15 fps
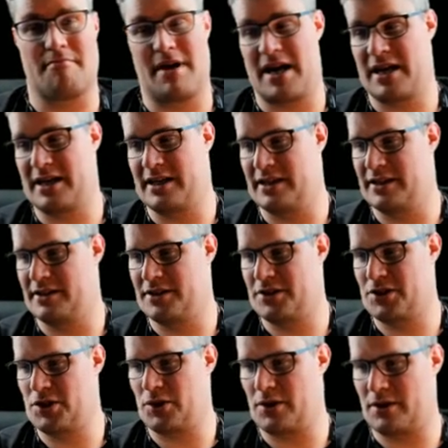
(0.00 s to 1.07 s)
make
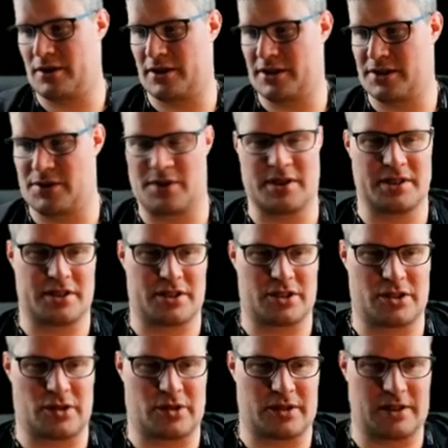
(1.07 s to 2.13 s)
install to
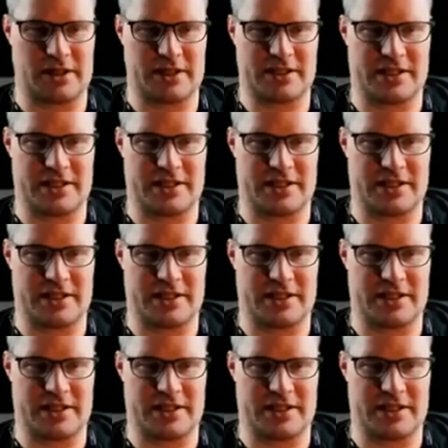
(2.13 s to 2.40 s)
install it